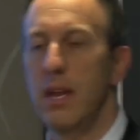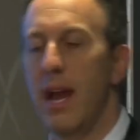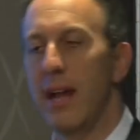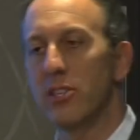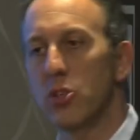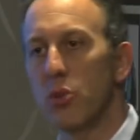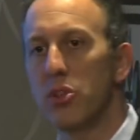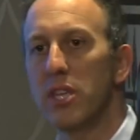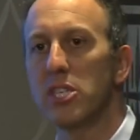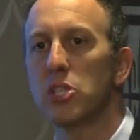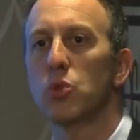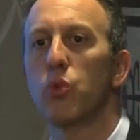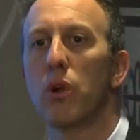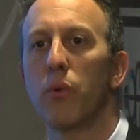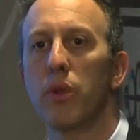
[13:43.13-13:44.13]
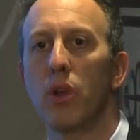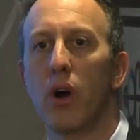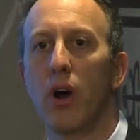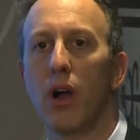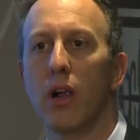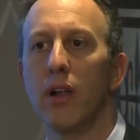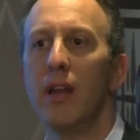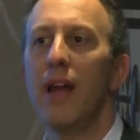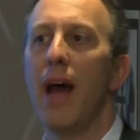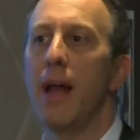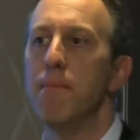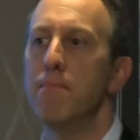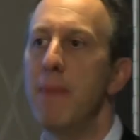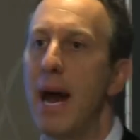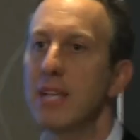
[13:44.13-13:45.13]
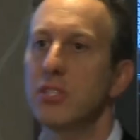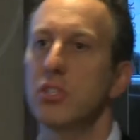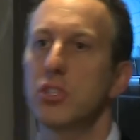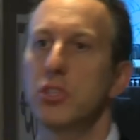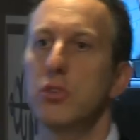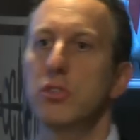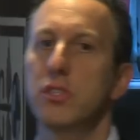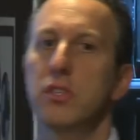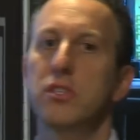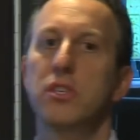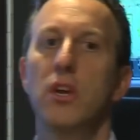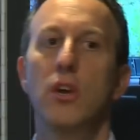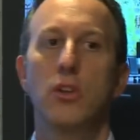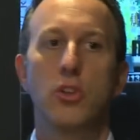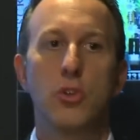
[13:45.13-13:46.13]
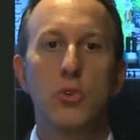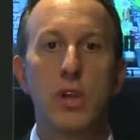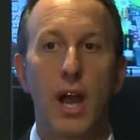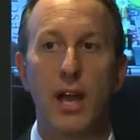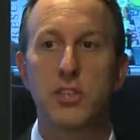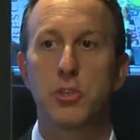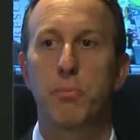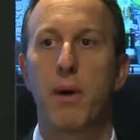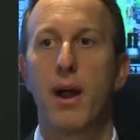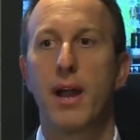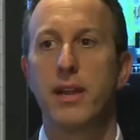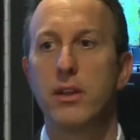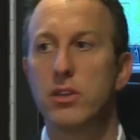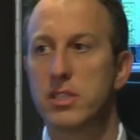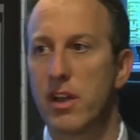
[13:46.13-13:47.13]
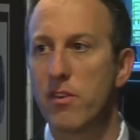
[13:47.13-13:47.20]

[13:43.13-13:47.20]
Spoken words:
And so this is where we are. And Massachusetts, you guys are pioneers.